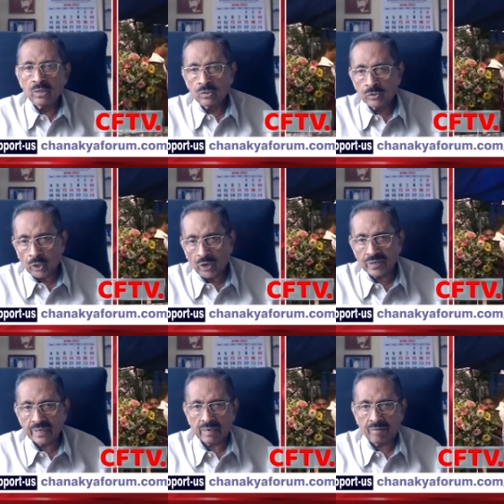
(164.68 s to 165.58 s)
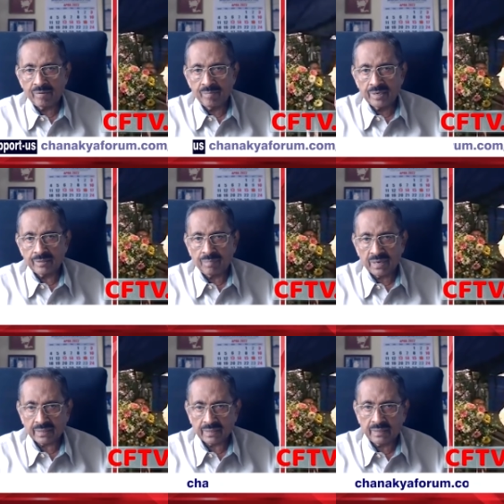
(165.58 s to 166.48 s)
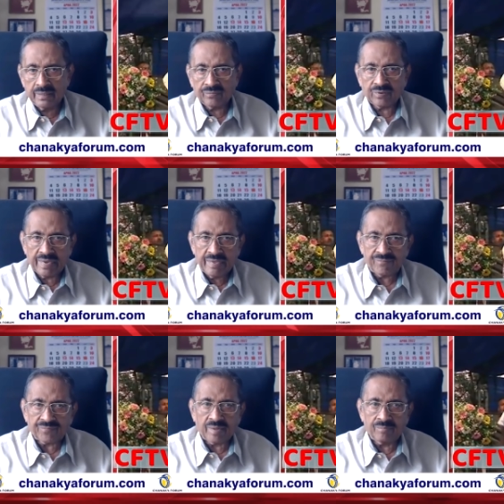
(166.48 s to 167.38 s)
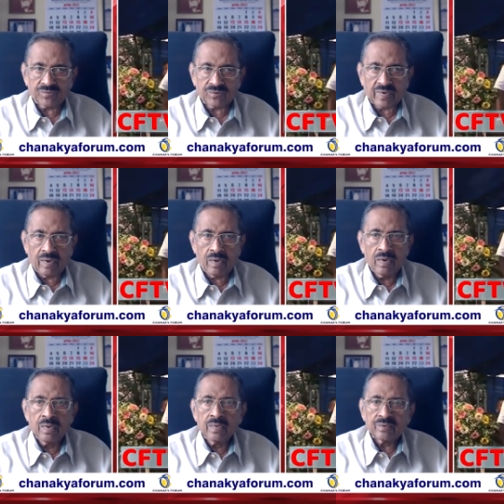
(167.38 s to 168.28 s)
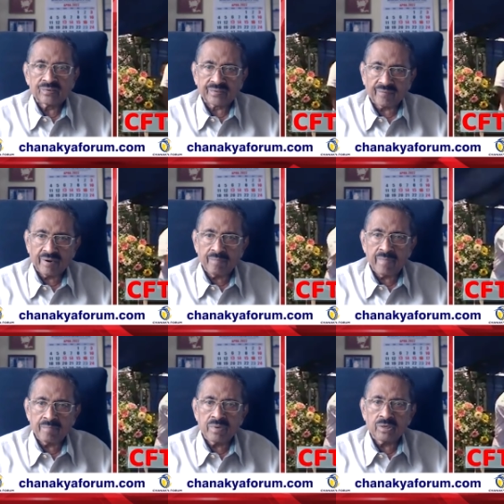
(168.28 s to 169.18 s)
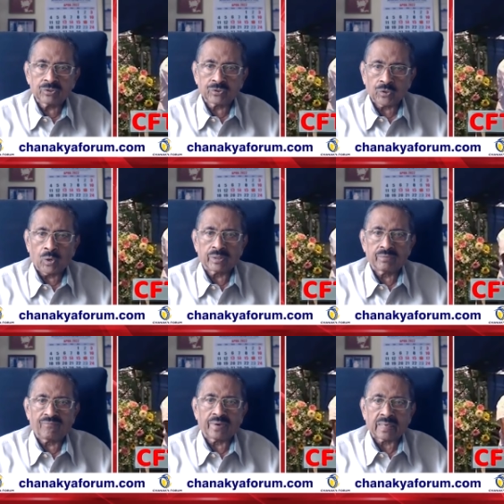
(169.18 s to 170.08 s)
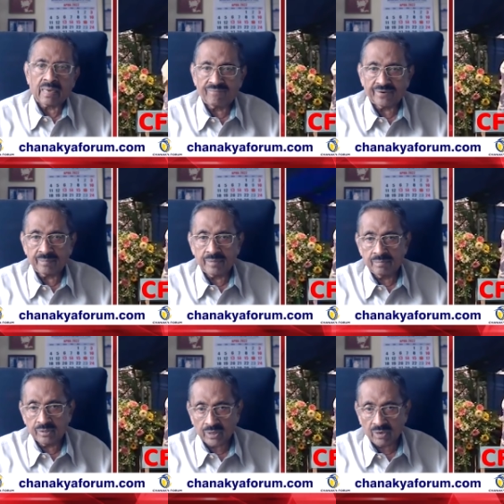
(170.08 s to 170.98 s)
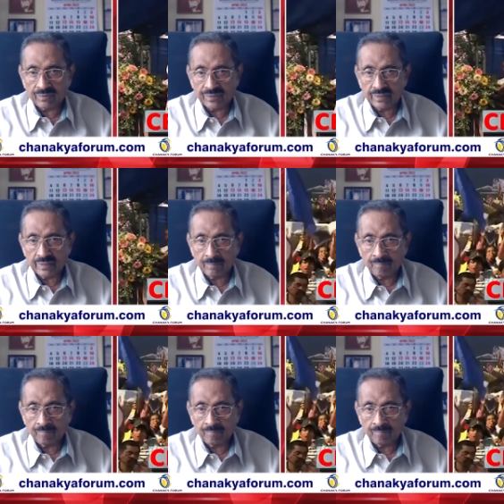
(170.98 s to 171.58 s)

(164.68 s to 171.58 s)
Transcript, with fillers: joined the government, but this leaves them still seven members short for a comfortable majority.